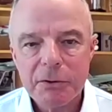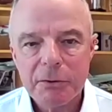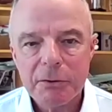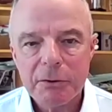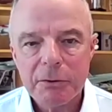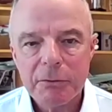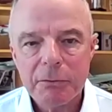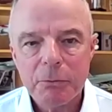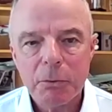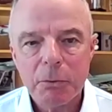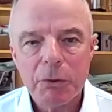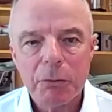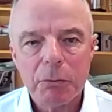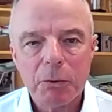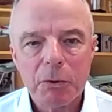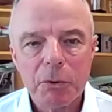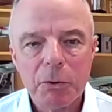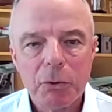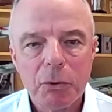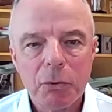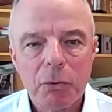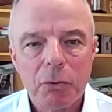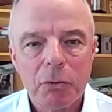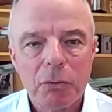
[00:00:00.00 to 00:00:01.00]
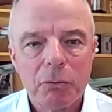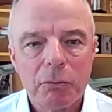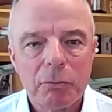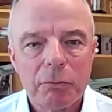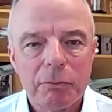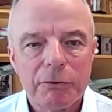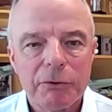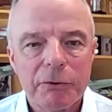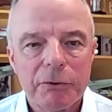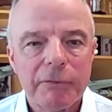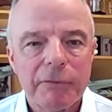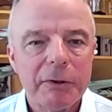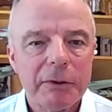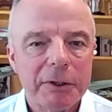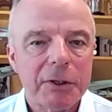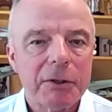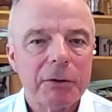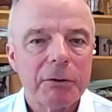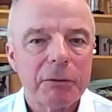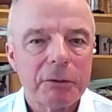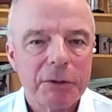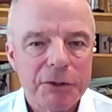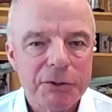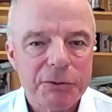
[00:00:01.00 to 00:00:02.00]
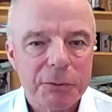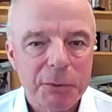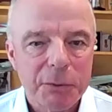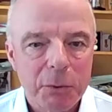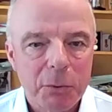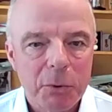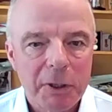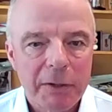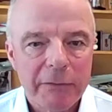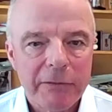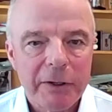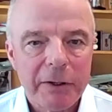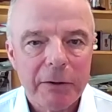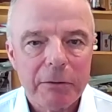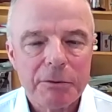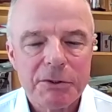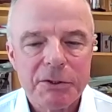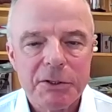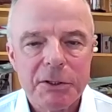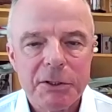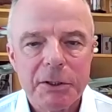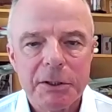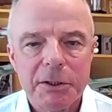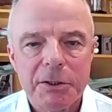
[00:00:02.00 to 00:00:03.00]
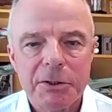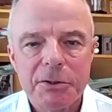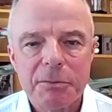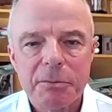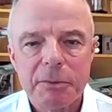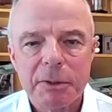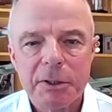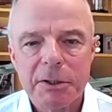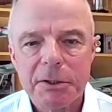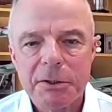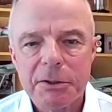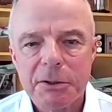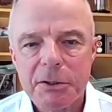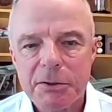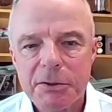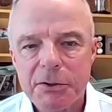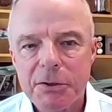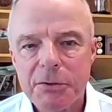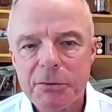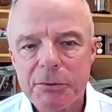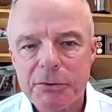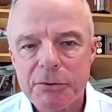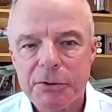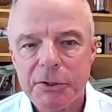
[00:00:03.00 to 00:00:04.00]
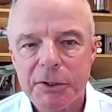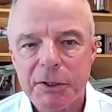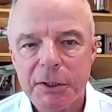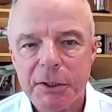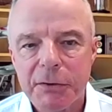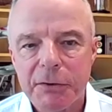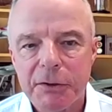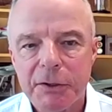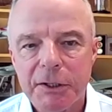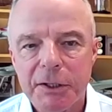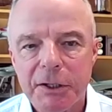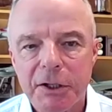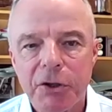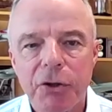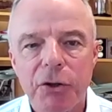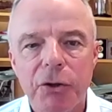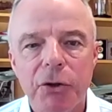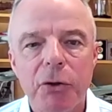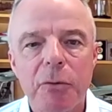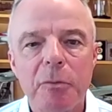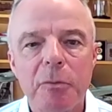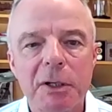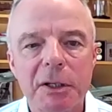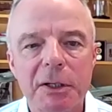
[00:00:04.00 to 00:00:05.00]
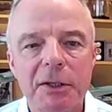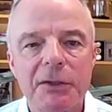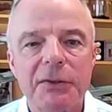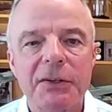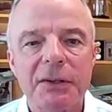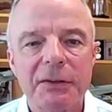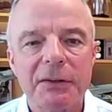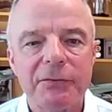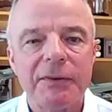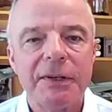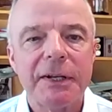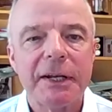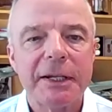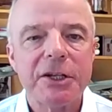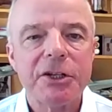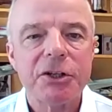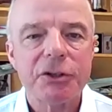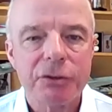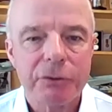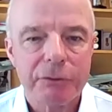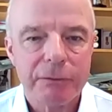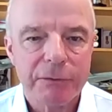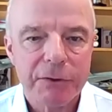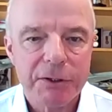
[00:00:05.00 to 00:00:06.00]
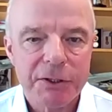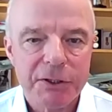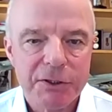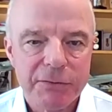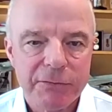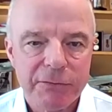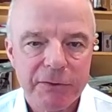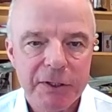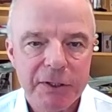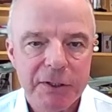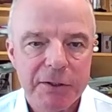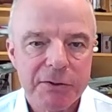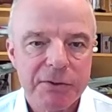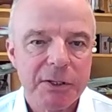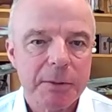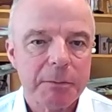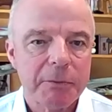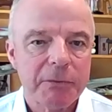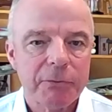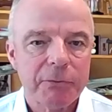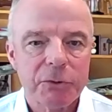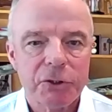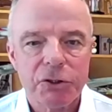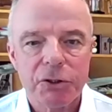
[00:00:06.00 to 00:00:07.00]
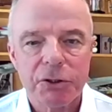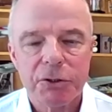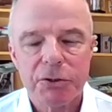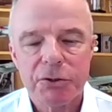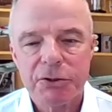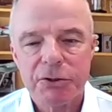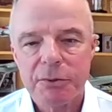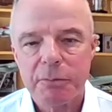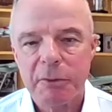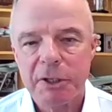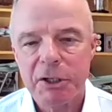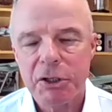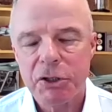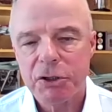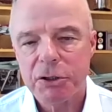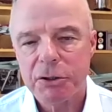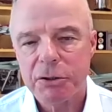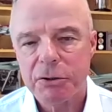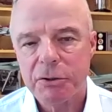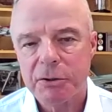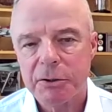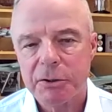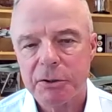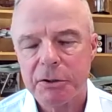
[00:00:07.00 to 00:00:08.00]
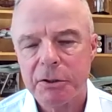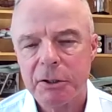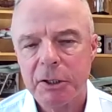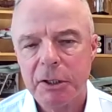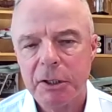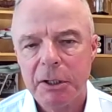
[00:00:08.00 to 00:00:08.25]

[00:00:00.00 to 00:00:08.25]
we're all, to varying degrees, we all have our resilience, but it's interesting the cumulative nature of these events, some of which I just mentioned at a